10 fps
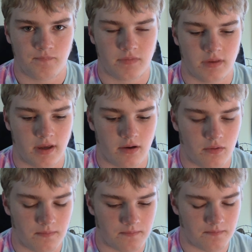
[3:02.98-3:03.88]

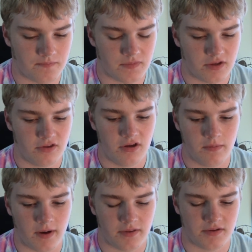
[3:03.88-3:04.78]
Now, the thing
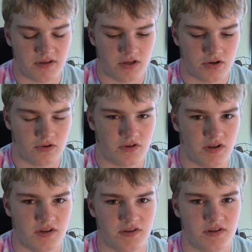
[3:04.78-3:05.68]
about the teachers
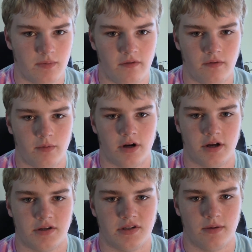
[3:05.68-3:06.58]
is some of them are
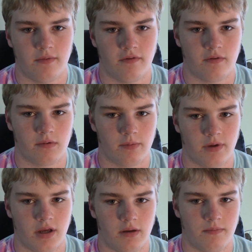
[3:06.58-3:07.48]
nice, some of them are
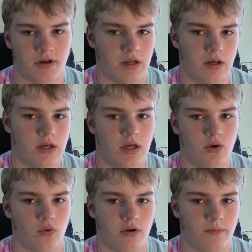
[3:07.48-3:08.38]
mean, but
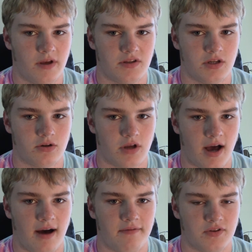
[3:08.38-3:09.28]
in order to be a teacher, you
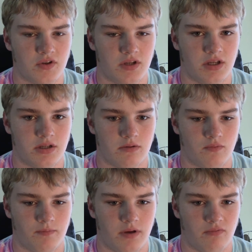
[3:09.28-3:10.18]
obviously need to
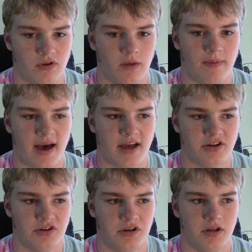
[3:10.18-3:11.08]
be really
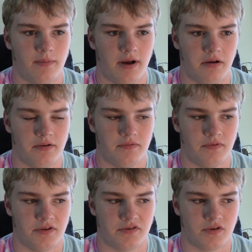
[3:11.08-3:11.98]
passionate about
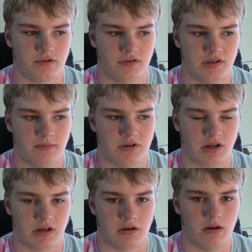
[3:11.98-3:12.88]
this certain
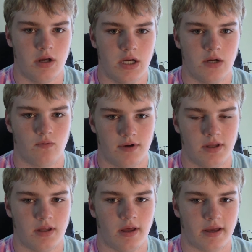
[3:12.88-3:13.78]
subject and
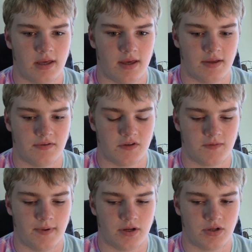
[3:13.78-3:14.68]
really like kids,
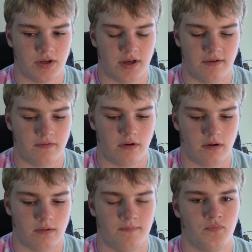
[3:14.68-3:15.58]
especially if
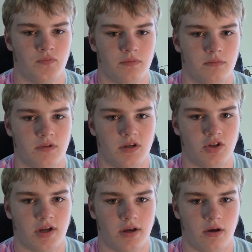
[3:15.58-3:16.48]
you're
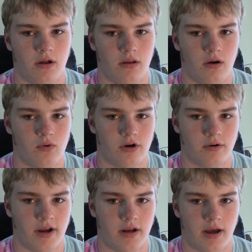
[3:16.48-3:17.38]
teaching a lower
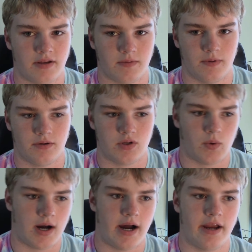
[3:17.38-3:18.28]
grade as opposed to
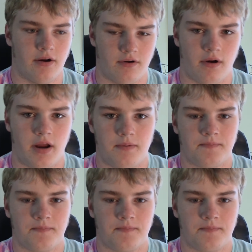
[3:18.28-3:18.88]
a higher grade.